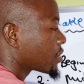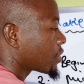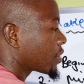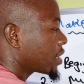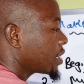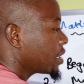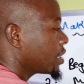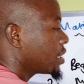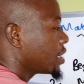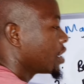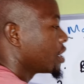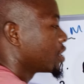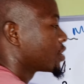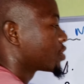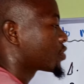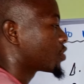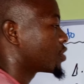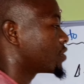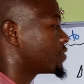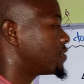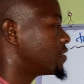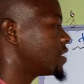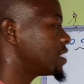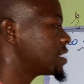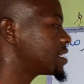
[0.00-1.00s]
Okay, so
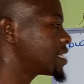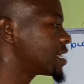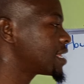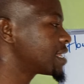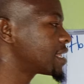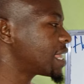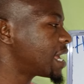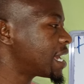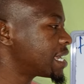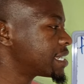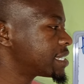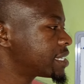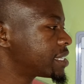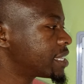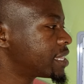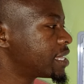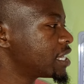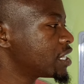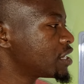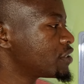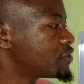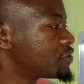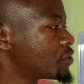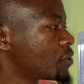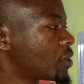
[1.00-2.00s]
if less than that,
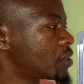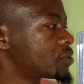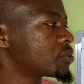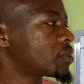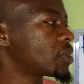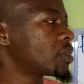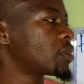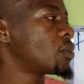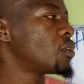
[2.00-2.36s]
then if you are to